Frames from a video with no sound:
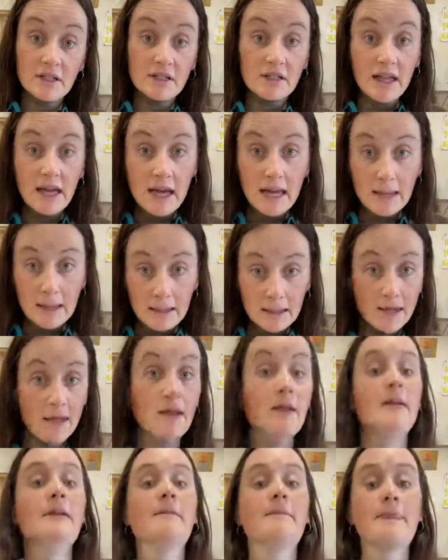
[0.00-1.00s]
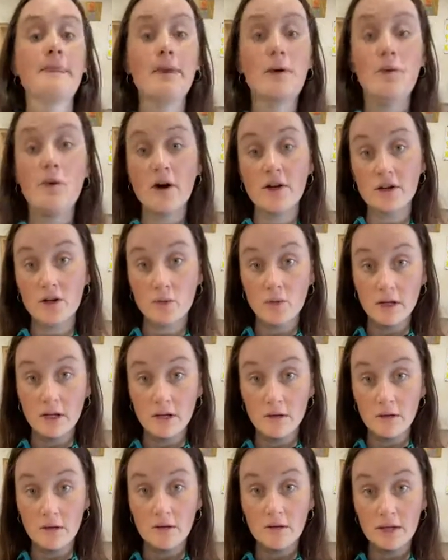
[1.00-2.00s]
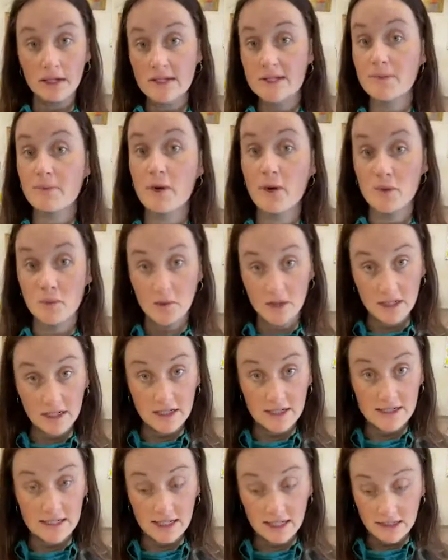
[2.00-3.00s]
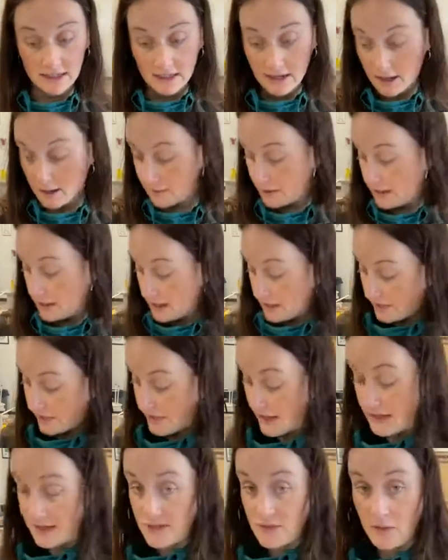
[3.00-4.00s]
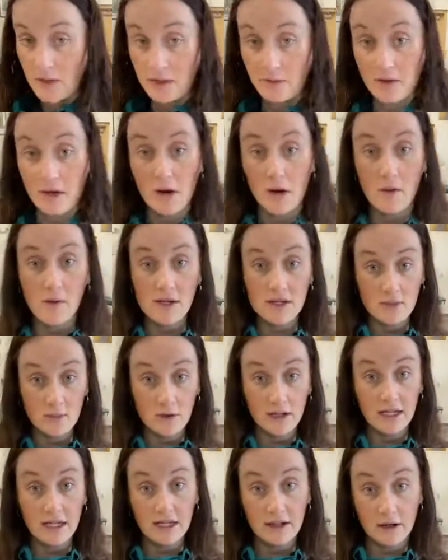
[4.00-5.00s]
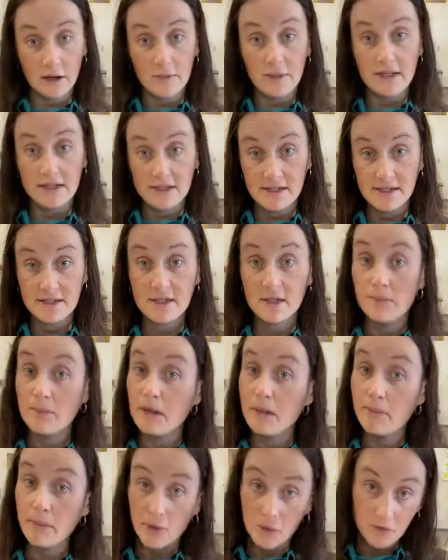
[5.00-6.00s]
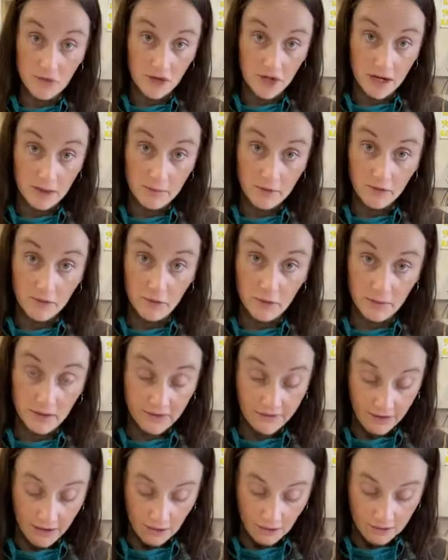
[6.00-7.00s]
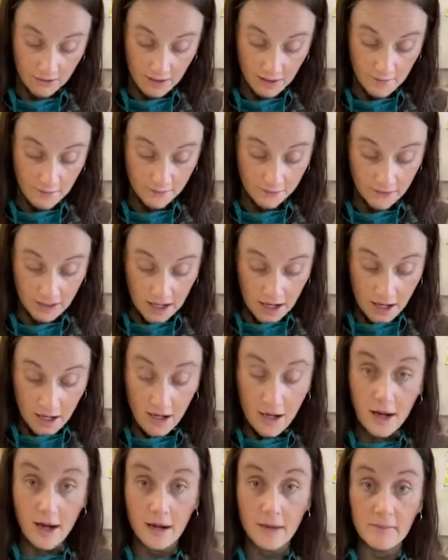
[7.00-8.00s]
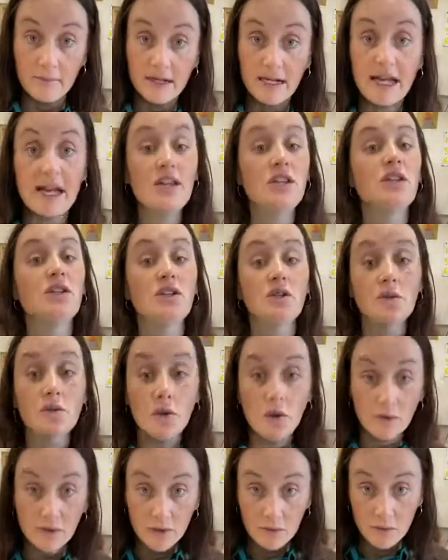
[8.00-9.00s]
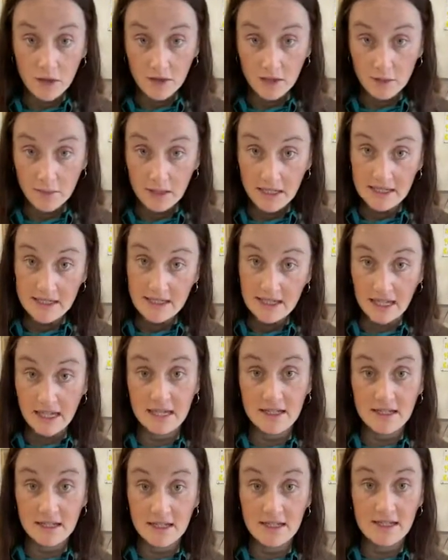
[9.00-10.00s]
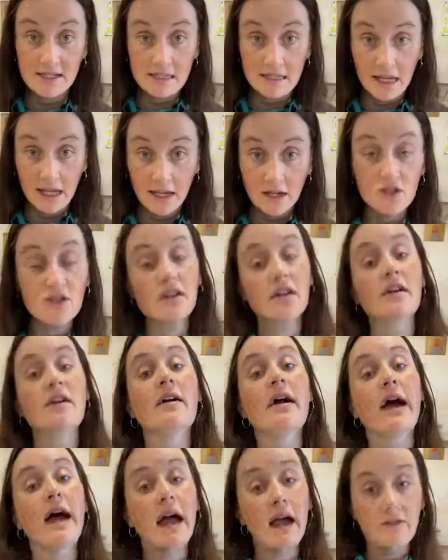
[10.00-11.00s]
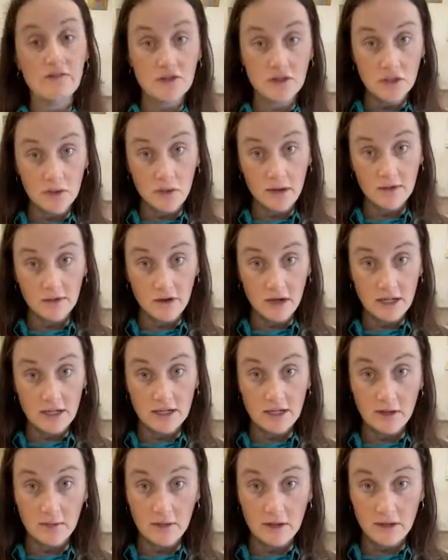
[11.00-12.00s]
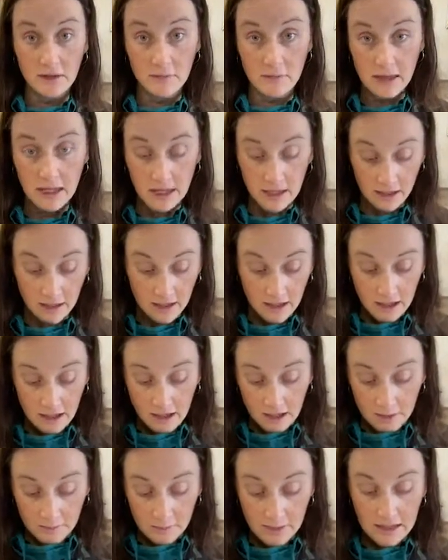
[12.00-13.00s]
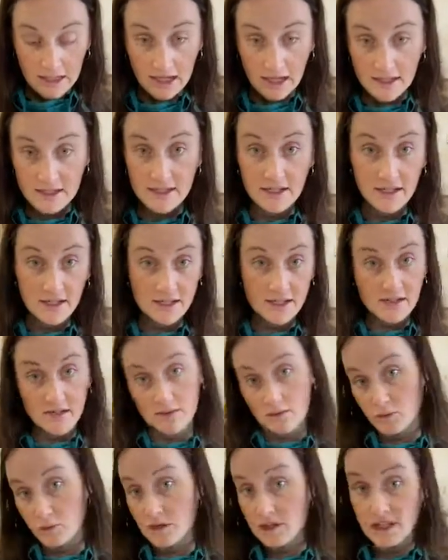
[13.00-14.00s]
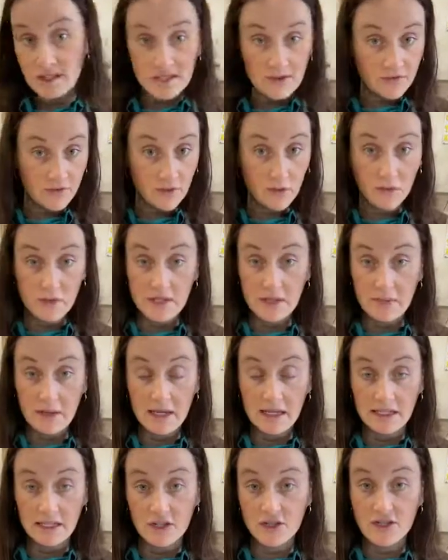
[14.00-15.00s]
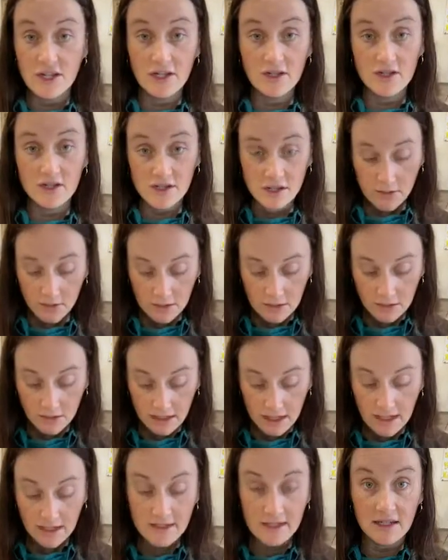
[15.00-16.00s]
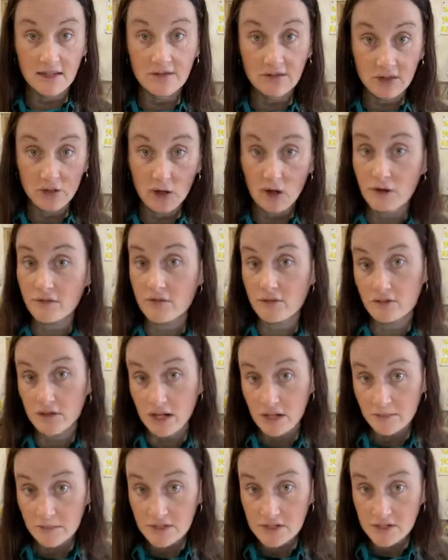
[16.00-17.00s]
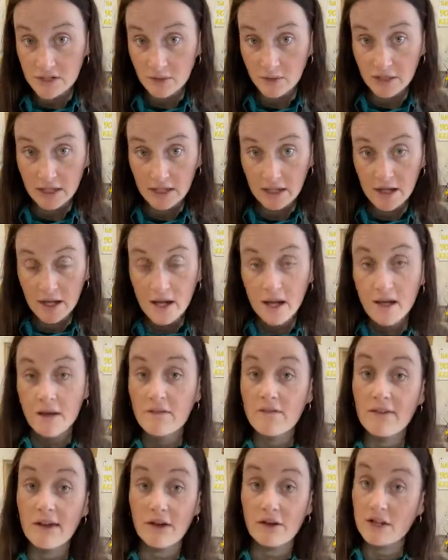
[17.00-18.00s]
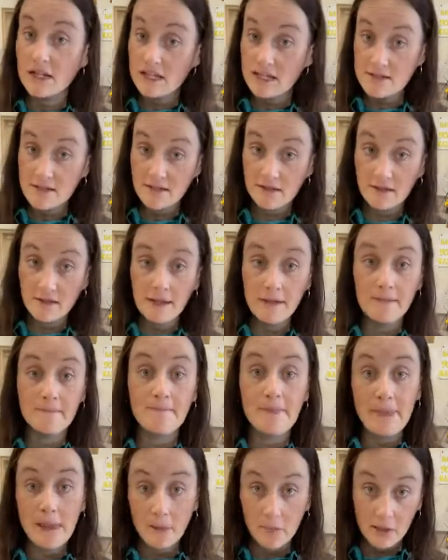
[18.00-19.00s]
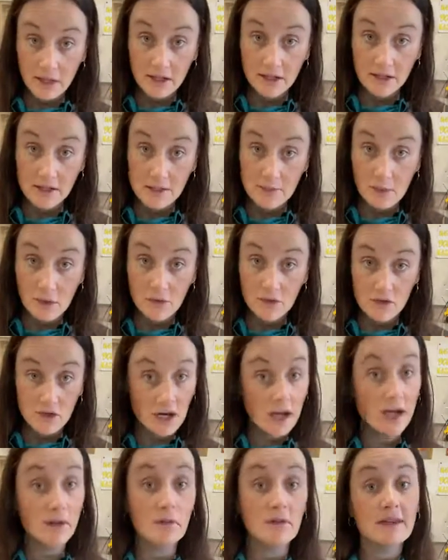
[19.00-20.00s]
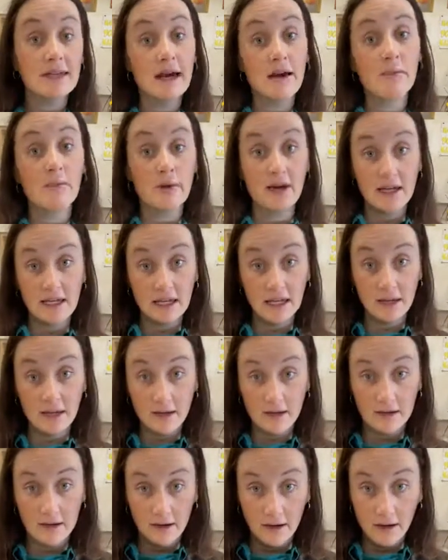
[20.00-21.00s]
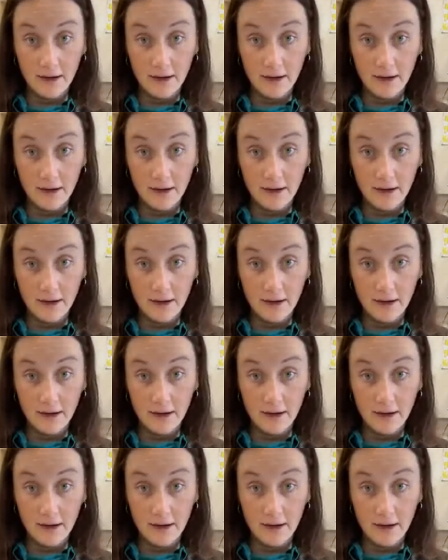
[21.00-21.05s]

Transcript: the clay, the water will explode when it is heated up. That is why we always want to get our pieces to be bone dry before we fire them. But again, you only want your piece to get to this stage after you have graded it with me, because it is really difficult to make any changes to it. You can't even carve your name into it very easily when it is bone dry without breaking it.